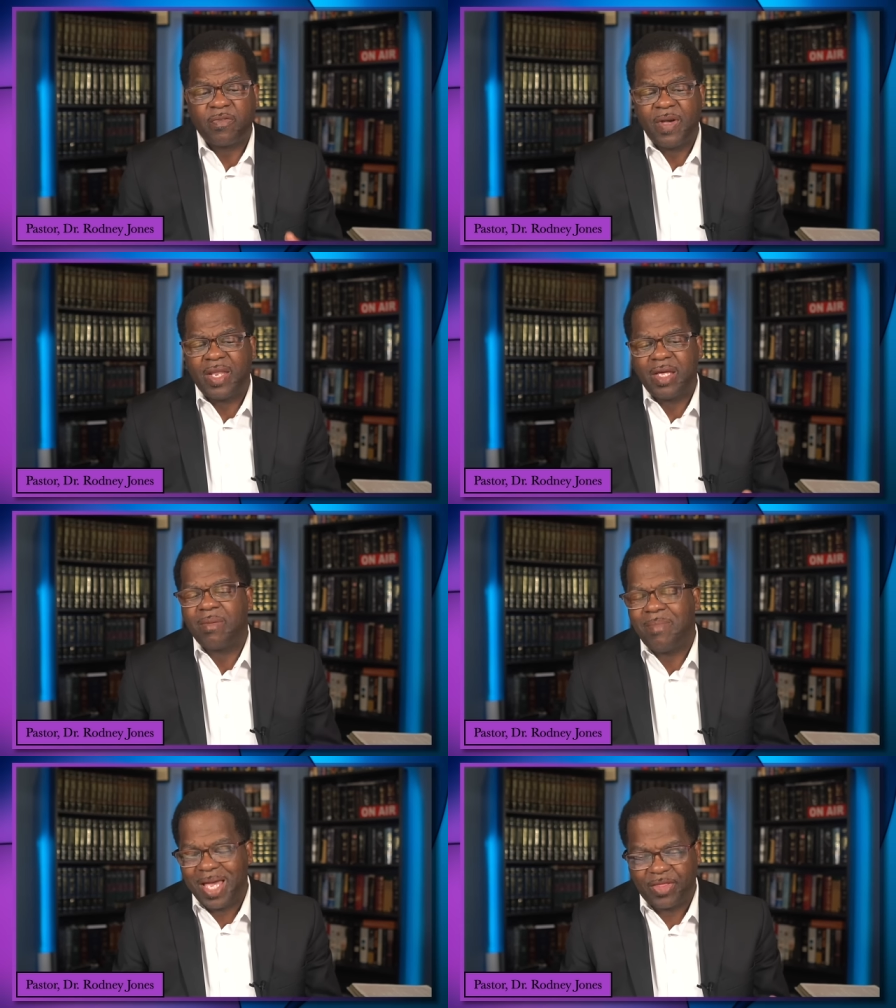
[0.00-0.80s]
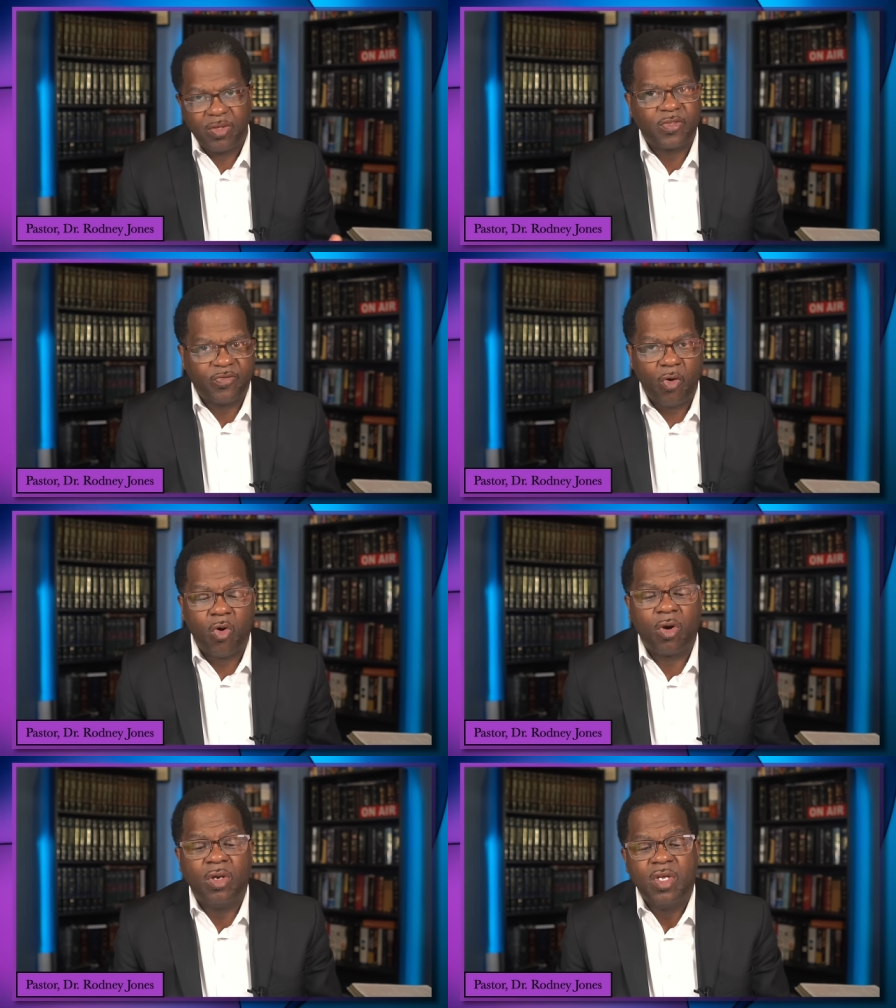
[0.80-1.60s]
You can find that in Matthew
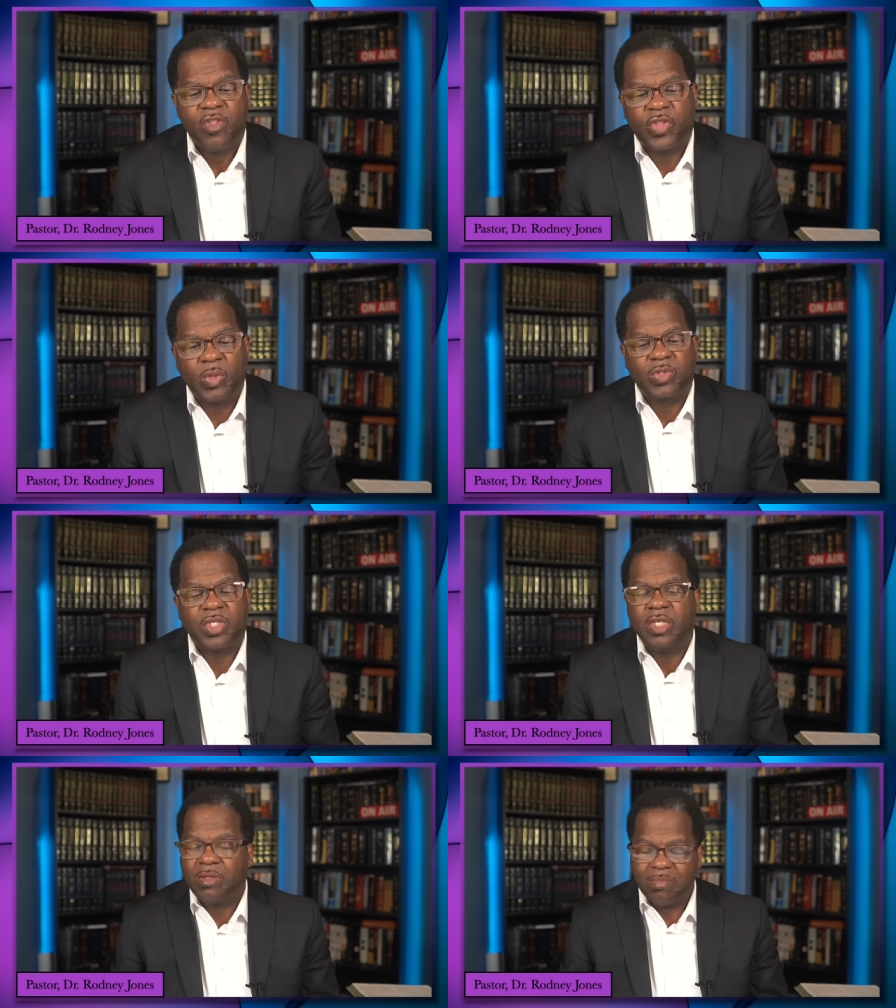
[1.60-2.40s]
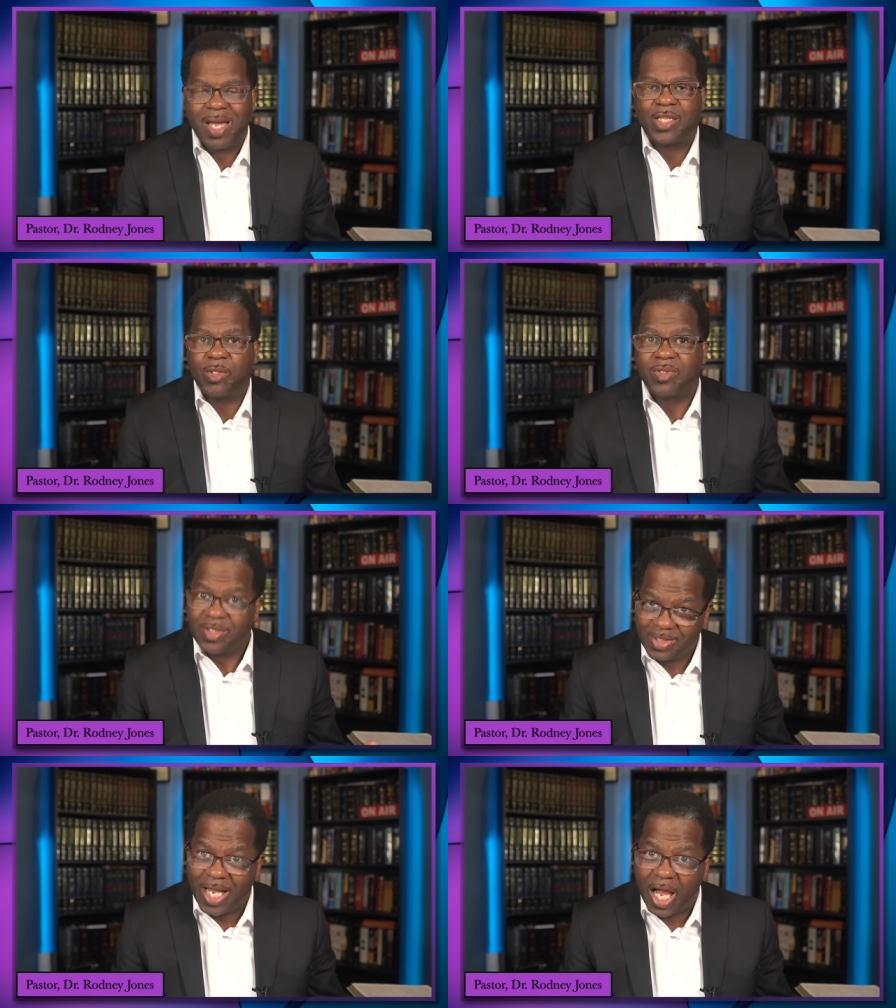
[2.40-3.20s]
4. 13,
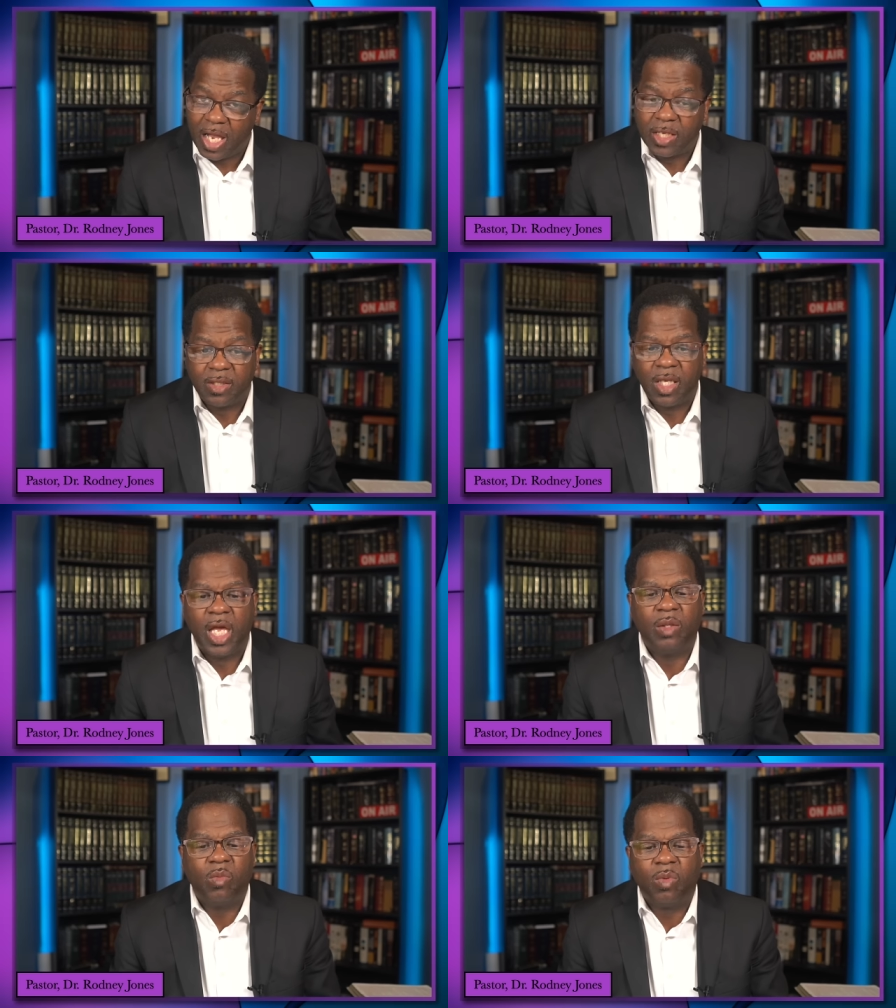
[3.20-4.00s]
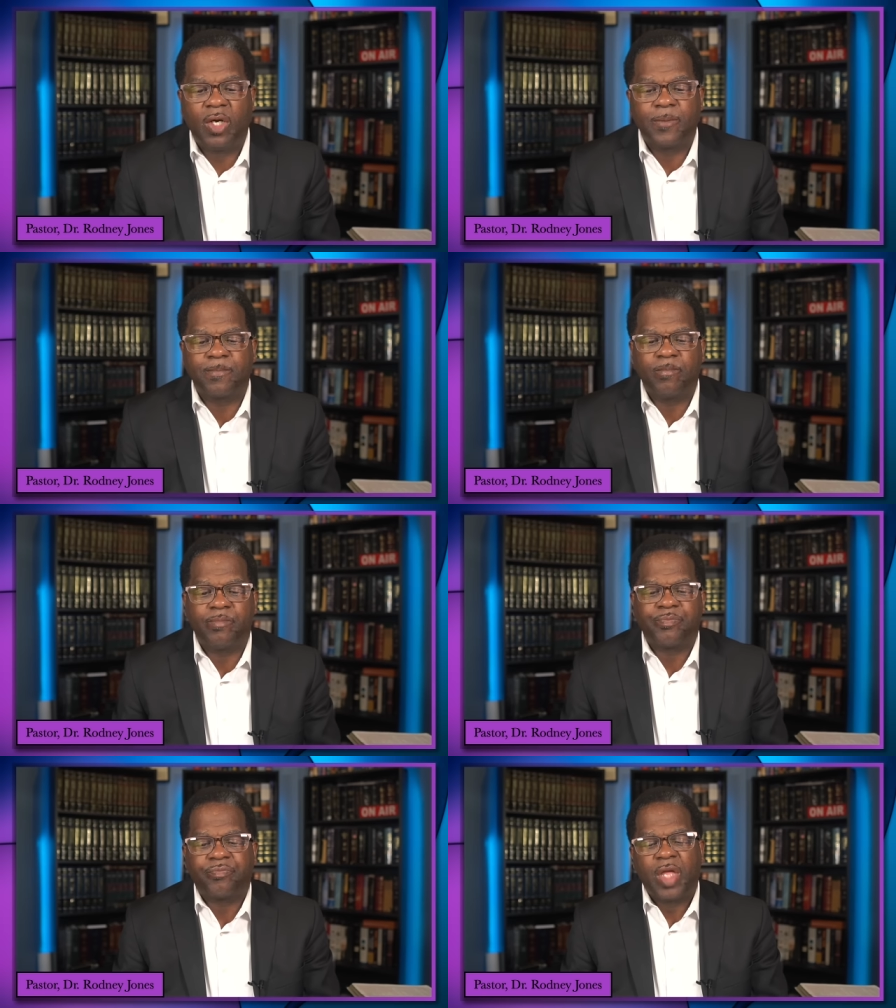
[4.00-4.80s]
Matthew 9 and
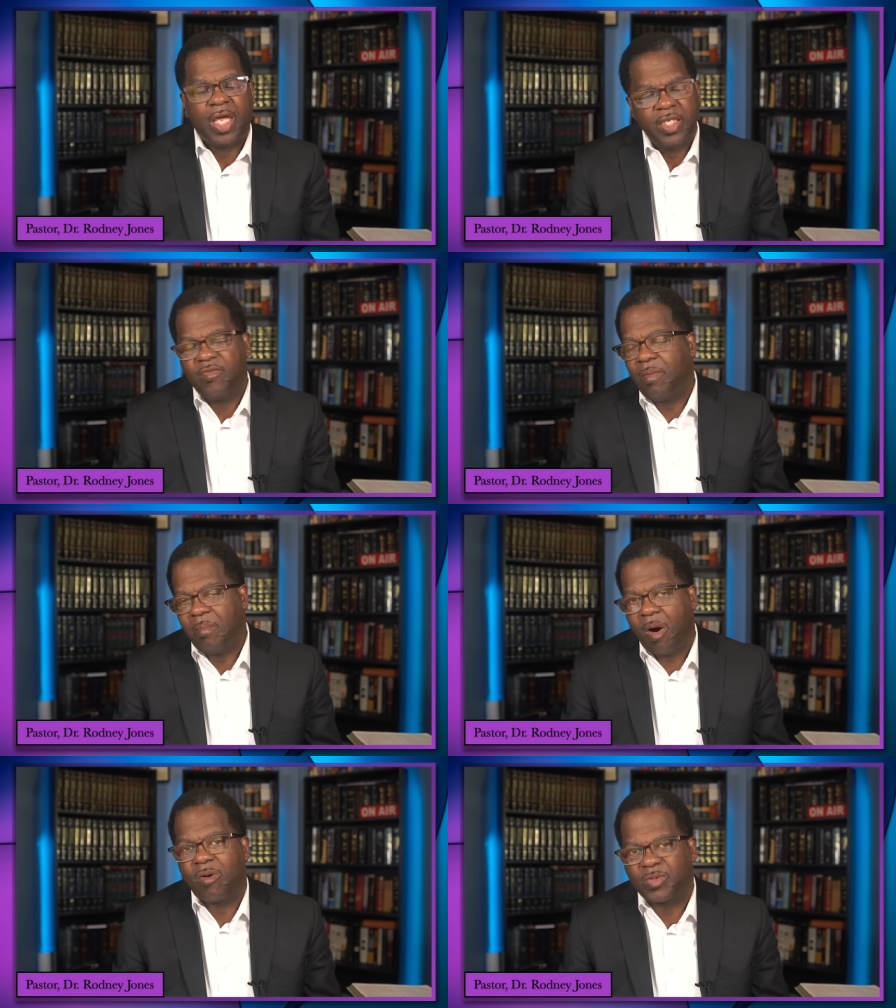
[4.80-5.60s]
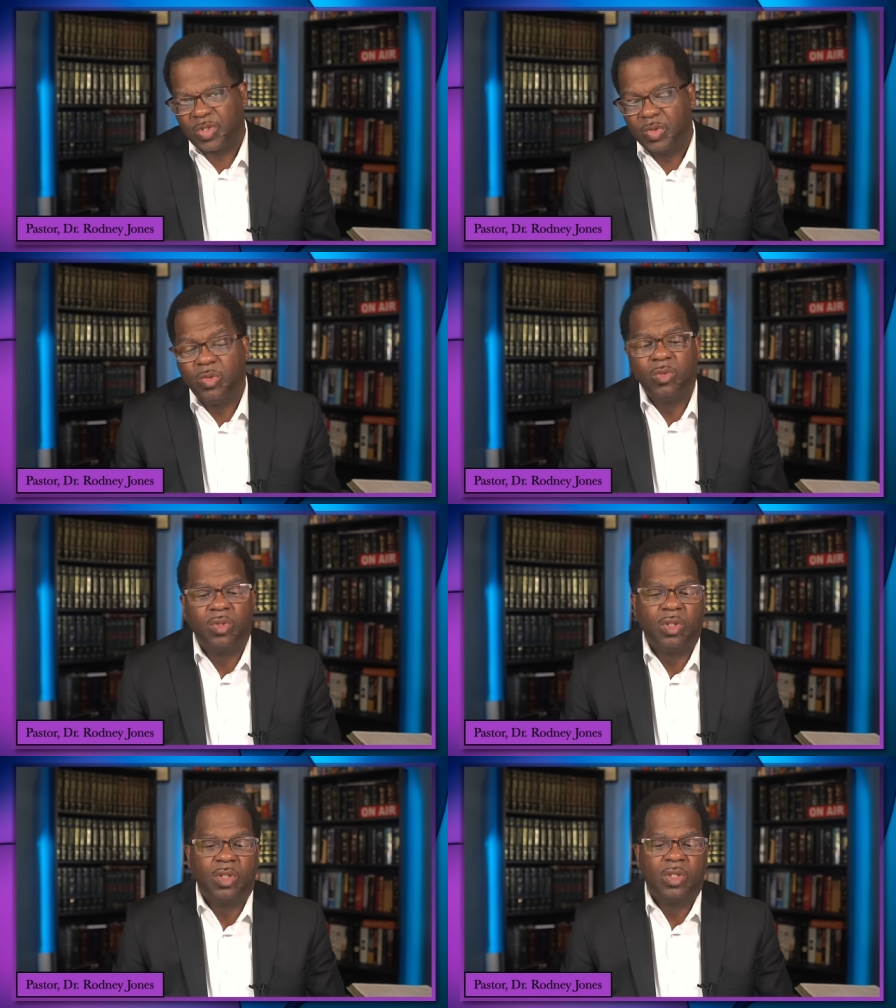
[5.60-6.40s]
1, and even Mark
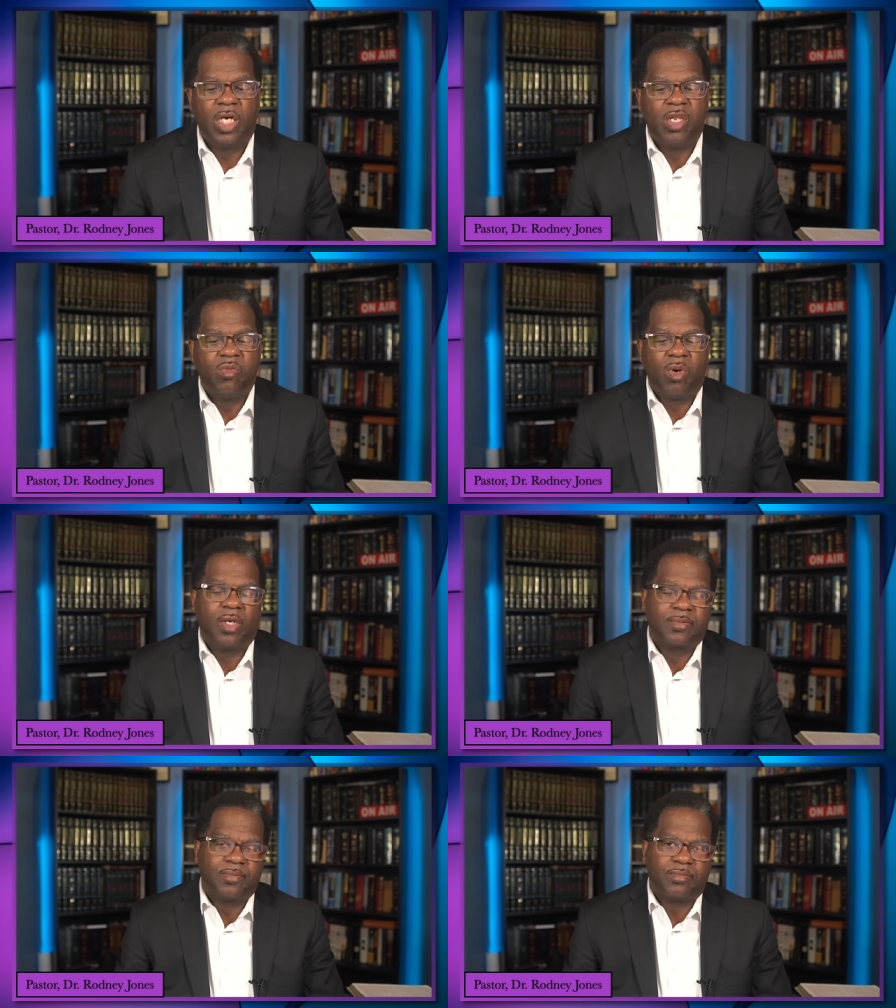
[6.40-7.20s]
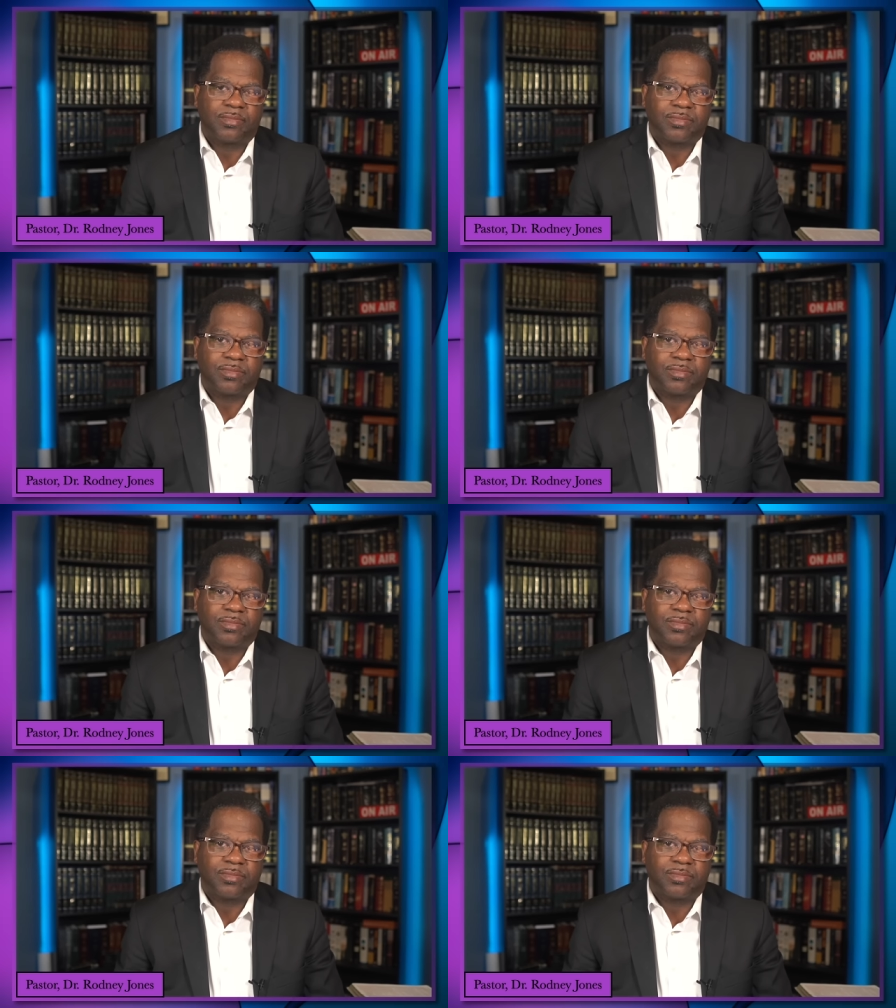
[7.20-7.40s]
2 and 1.